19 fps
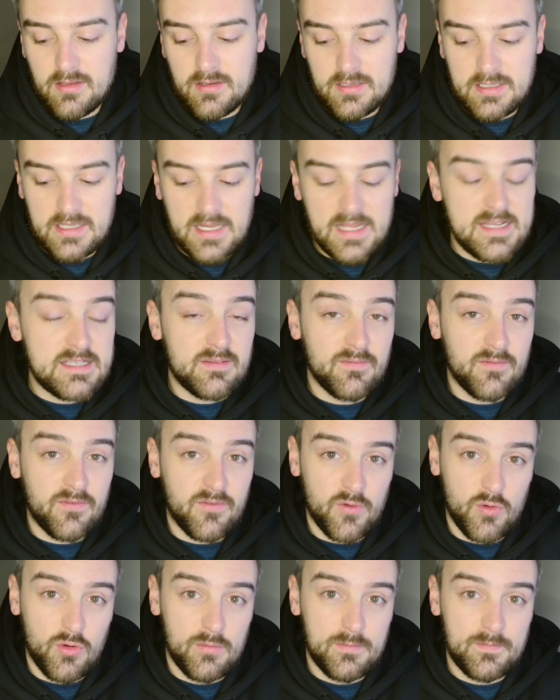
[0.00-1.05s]
decent
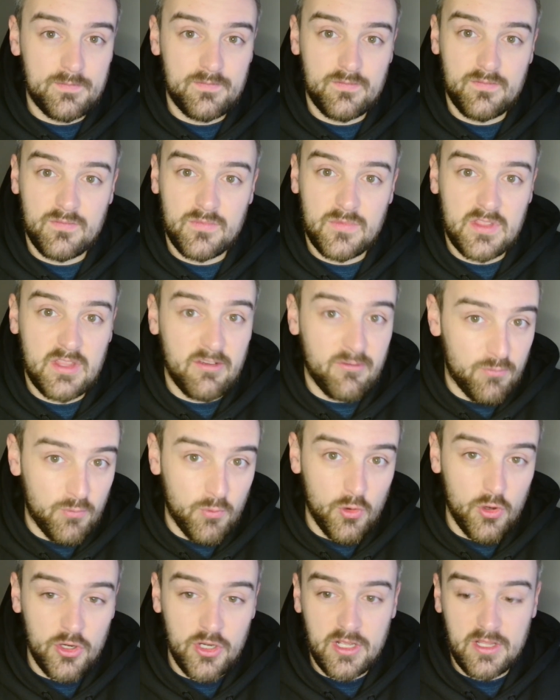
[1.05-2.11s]
form. They've
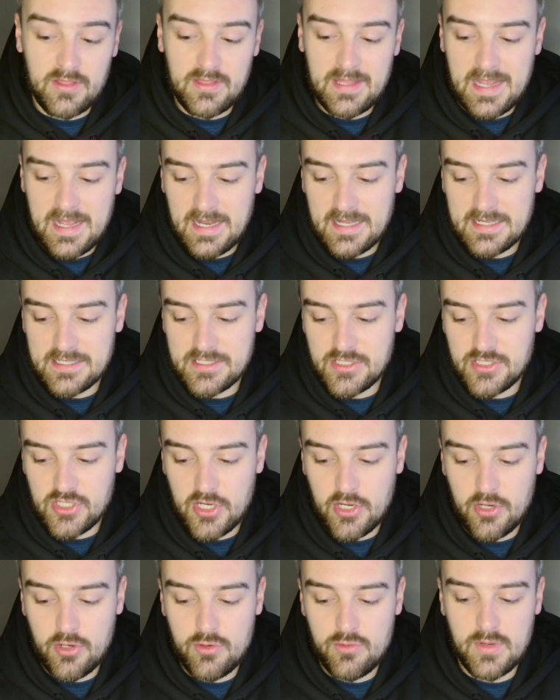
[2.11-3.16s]
won their last
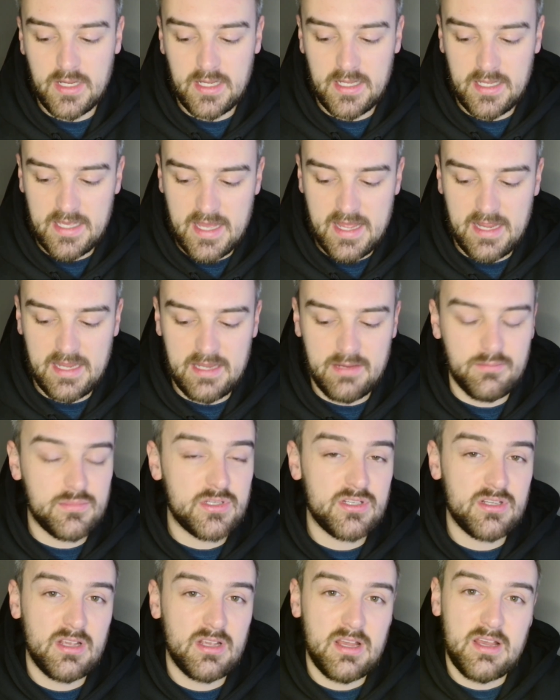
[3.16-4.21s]
2
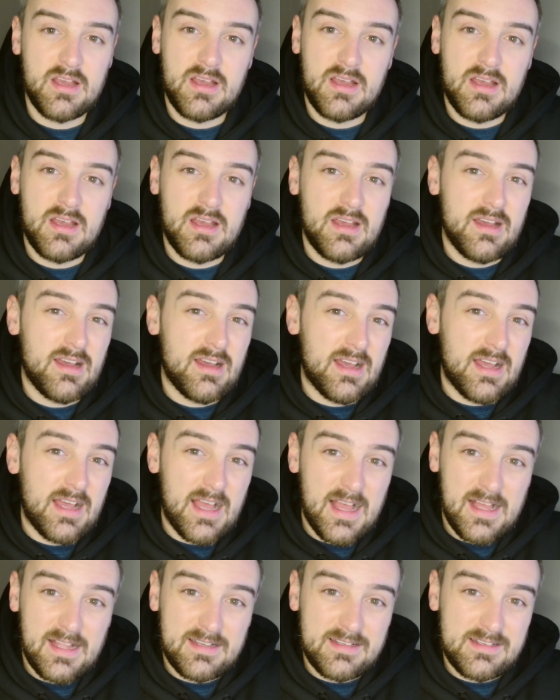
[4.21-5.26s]
games,
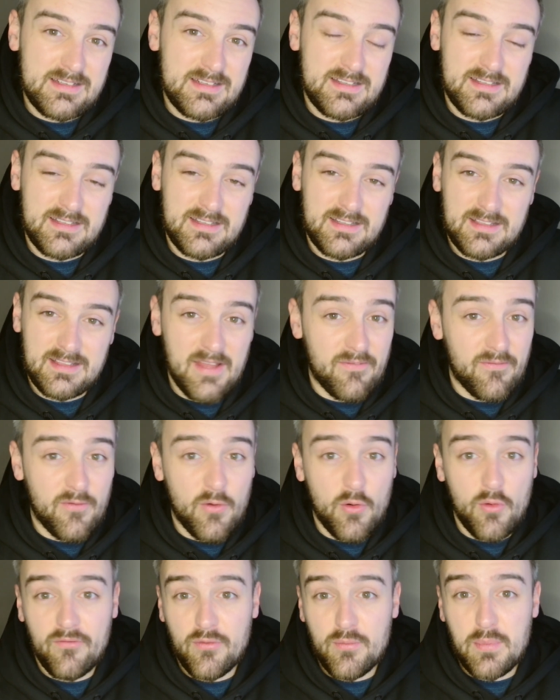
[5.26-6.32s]
and they're
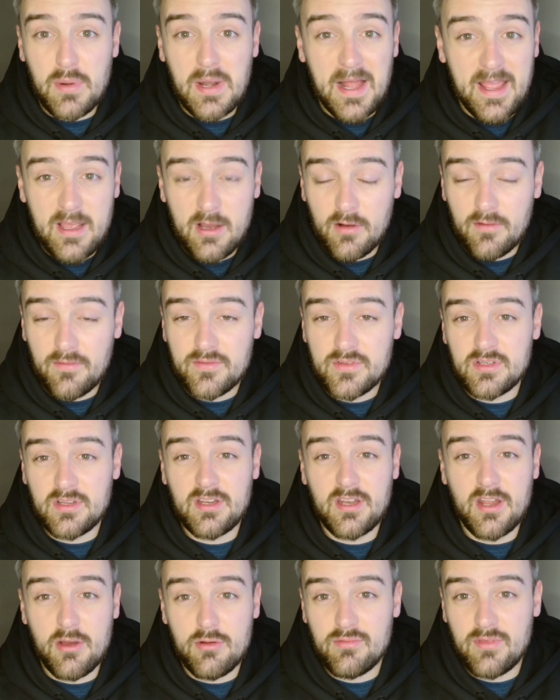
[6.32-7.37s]
fighting for playoffs. You
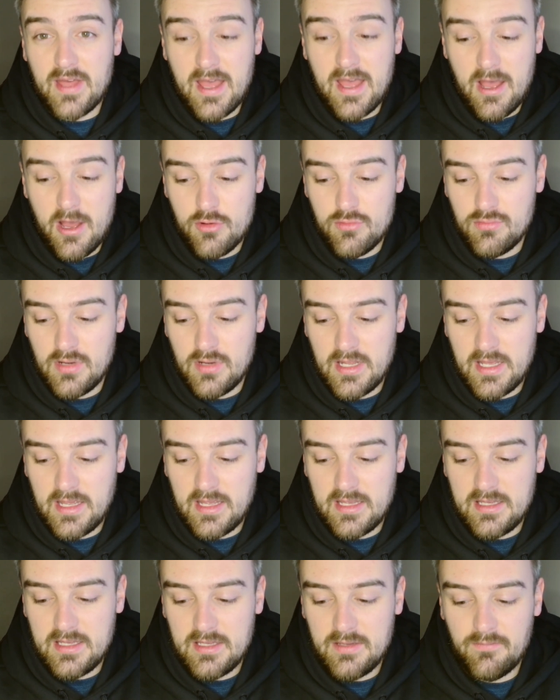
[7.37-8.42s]
know, they're
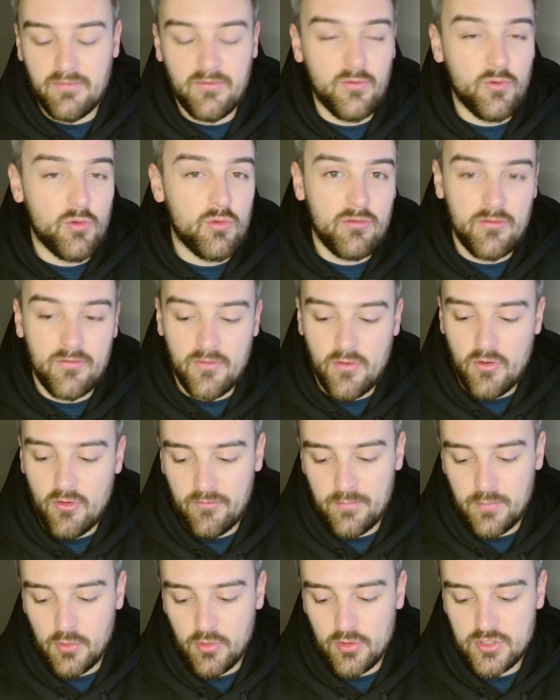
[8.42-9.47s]
only 4 or
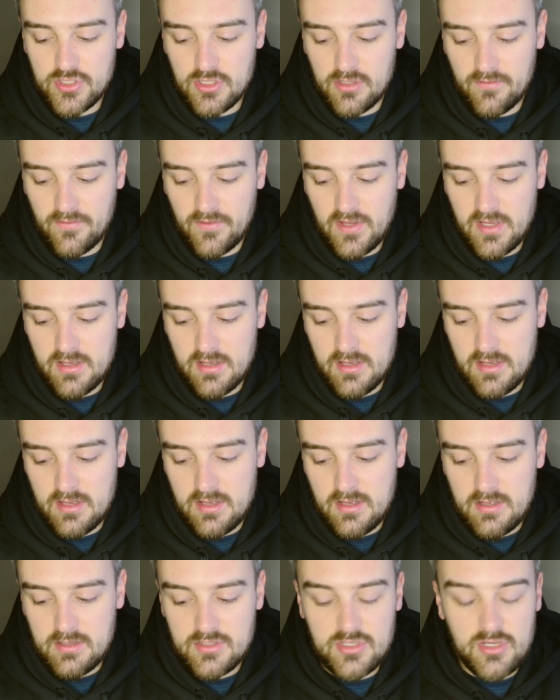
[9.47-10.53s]
5 points off it.
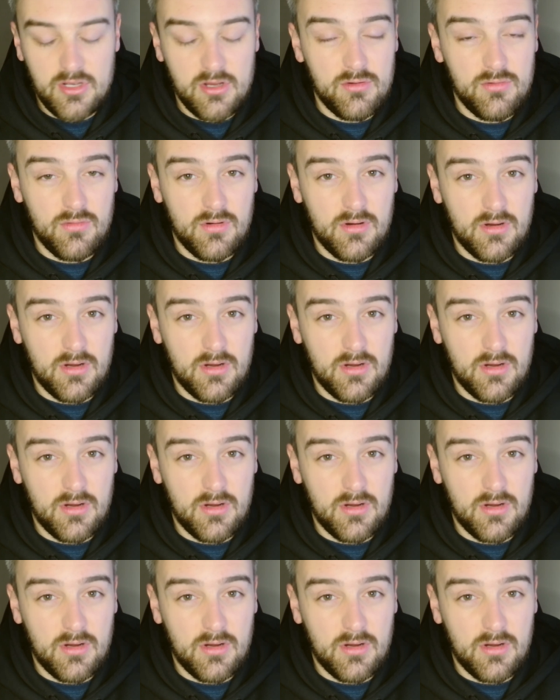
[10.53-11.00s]
So